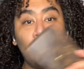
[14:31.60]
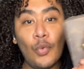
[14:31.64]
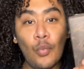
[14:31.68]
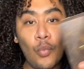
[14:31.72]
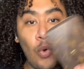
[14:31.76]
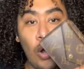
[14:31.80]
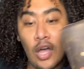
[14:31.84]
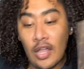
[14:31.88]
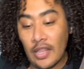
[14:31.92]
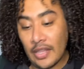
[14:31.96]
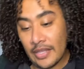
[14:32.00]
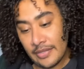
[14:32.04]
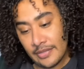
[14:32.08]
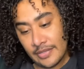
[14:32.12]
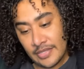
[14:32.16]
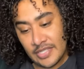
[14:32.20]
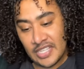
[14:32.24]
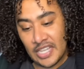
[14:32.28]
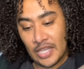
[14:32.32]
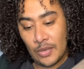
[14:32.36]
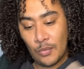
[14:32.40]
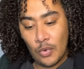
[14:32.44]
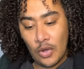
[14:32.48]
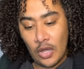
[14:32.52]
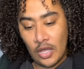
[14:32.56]
Wallet,
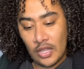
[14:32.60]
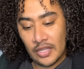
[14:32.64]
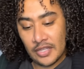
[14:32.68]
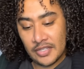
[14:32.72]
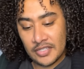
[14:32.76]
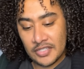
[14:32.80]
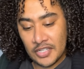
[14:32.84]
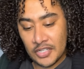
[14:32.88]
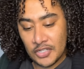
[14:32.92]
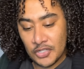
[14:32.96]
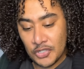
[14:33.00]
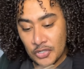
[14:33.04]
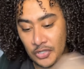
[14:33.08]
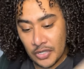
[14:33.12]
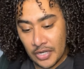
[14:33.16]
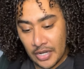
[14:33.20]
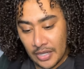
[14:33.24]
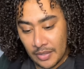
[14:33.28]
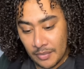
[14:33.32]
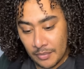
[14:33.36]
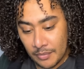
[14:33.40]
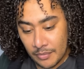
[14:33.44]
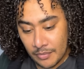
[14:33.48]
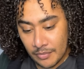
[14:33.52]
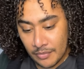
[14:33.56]
same wallet as
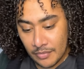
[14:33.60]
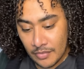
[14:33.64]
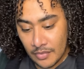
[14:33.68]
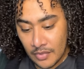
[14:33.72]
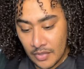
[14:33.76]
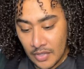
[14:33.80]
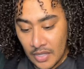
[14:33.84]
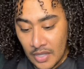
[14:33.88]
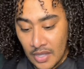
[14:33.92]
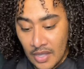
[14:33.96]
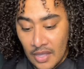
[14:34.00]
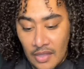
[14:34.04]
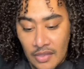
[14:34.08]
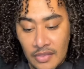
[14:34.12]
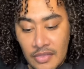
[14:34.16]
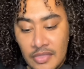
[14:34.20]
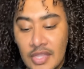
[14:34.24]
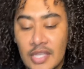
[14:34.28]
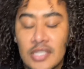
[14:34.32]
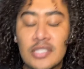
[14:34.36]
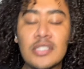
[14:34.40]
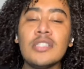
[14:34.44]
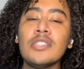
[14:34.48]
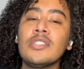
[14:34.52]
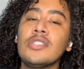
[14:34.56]
yesterday.
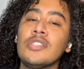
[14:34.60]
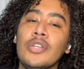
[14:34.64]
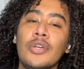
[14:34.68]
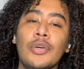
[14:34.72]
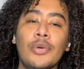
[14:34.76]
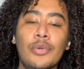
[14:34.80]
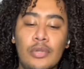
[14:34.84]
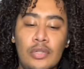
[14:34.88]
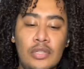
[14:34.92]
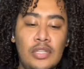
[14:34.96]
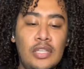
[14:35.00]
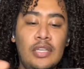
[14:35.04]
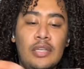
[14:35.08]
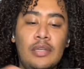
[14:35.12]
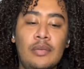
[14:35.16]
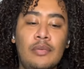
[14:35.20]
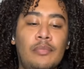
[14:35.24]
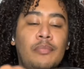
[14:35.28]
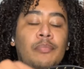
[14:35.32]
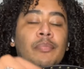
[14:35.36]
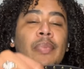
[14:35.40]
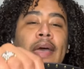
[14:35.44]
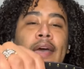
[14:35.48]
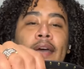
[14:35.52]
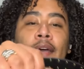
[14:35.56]
This is totally
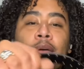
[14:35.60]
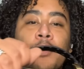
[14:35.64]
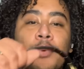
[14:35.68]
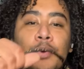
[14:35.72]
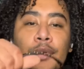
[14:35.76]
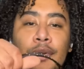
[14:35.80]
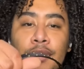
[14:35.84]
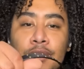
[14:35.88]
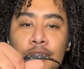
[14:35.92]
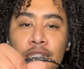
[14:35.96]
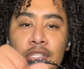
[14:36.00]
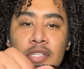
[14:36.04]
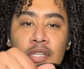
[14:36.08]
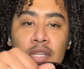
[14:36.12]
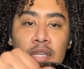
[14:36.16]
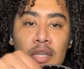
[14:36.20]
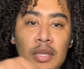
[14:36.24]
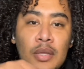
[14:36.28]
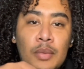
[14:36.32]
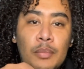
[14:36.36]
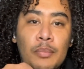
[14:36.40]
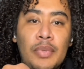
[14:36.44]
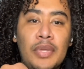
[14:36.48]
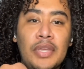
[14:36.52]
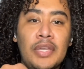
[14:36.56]
backwards
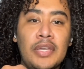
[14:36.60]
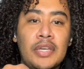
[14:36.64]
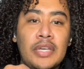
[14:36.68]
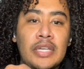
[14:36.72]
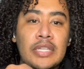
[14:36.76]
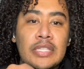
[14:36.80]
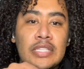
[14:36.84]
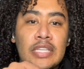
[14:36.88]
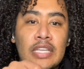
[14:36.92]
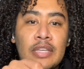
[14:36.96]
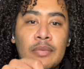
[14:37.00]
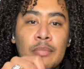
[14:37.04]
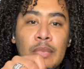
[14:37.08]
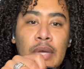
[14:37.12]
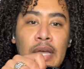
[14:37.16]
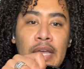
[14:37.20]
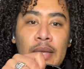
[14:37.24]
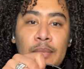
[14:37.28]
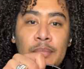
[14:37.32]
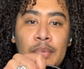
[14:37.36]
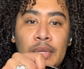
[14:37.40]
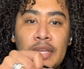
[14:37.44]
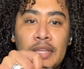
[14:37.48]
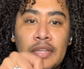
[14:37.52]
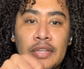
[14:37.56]
because, in my
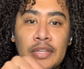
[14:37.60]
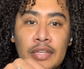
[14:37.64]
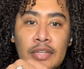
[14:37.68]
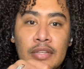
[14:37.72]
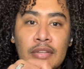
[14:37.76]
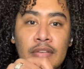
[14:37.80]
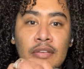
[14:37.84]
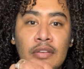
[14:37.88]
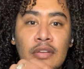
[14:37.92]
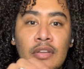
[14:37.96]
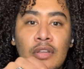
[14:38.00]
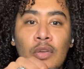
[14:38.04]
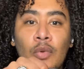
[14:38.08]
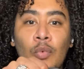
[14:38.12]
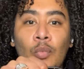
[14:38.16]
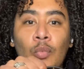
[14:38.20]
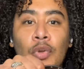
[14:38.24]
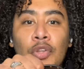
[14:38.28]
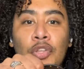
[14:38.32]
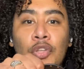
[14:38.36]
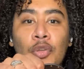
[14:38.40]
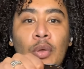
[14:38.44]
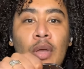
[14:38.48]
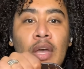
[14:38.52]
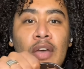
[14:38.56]
opinion,
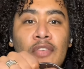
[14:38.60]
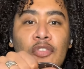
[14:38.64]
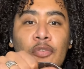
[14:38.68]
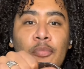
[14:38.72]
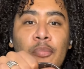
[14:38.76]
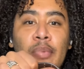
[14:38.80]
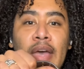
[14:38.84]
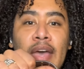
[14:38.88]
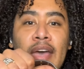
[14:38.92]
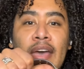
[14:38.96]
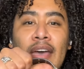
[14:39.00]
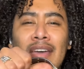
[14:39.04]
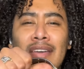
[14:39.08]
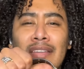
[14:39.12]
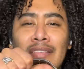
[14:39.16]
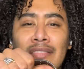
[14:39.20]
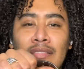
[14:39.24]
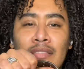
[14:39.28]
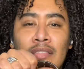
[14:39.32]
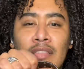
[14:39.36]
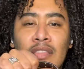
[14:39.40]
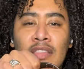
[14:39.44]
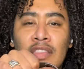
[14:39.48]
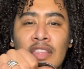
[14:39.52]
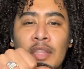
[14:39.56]
when you have a bag,
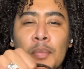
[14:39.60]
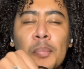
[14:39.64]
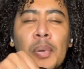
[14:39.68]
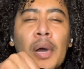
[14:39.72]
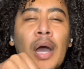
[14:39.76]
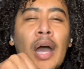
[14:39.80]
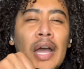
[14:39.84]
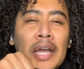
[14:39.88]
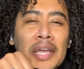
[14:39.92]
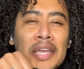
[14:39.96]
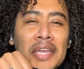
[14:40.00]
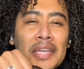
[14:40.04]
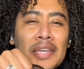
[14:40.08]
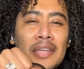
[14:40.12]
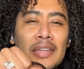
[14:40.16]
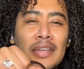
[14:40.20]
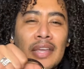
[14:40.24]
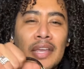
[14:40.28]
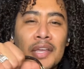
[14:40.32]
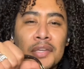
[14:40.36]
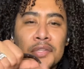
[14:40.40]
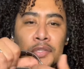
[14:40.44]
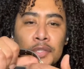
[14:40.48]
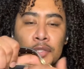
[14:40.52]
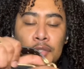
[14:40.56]
the pocket
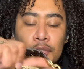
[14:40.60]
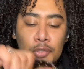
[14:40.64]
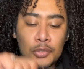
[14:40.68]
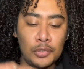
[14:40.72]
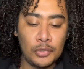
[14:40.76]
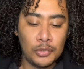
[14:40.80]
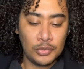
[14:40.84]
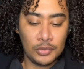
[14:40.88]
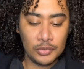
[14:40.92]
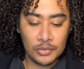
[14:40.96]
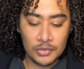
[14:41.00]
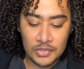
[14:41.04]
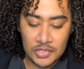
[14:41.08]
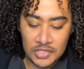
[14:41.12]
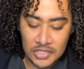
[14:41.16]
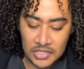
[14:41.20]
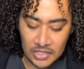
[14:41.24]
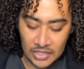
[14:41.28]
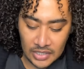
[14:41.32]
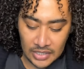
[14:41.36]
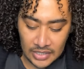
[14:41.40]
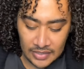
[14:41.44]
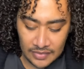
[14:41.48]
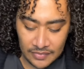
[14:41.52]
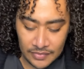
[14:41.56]
and the little
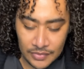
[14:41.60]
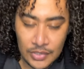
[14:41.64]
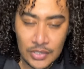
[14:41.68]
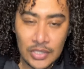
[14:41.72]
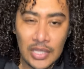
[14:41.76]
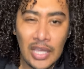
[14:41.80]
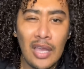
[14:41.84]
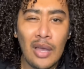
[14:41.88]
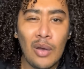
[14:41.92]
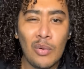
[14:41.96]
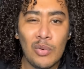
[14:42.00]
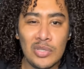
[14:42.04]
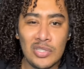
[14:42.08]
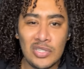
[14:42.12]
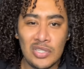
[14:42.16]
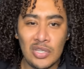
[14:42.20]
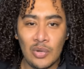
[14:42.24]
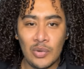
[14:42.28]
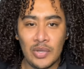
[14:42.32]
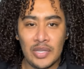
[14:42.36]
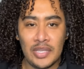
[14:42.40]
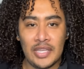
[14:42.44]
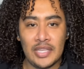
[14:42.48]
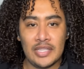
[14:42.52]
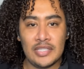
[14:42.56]
sleeves, they always go
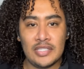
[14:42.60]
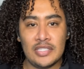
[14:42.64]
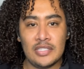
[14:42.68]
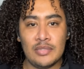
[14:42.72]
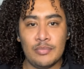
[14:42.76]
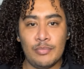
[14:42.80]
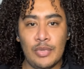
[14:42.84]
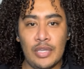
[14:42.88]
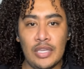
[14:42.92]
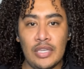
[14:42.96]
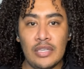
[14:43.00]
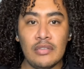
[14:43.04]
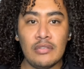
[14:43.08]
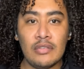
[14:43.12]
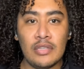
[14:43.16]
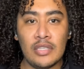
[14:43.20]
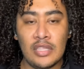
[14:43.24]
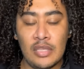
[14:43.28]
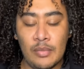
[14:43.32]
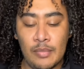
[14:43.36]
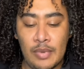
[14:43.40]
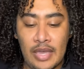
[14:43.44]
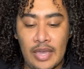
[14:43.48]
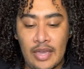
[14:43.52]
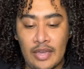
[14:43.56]
against me in
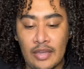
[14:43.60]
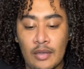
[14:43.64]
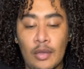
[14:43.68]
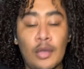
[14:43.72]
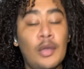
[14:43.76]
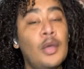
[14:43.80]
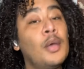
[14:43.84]
the back.